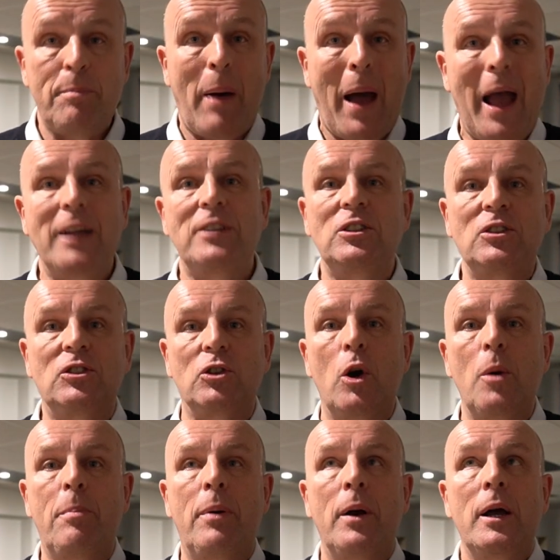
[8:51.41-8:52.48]
pages
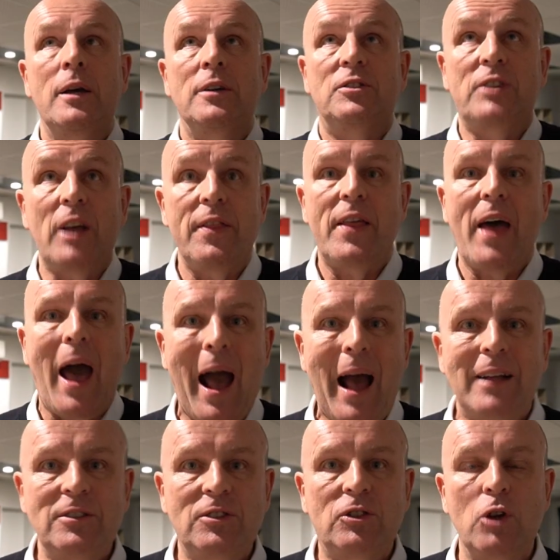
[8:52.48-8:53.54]
up, set the
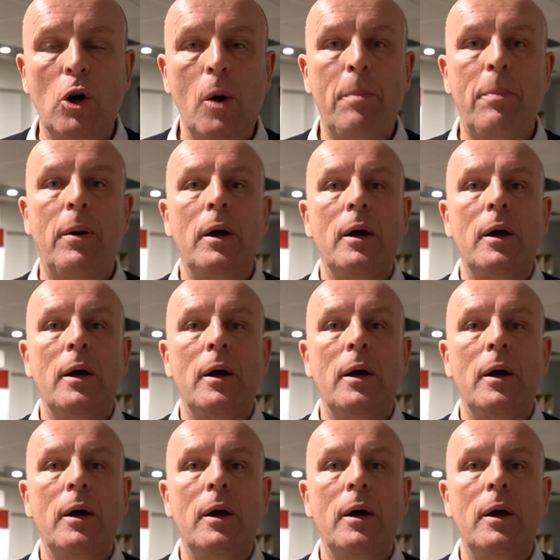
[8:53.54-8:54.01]
ads up,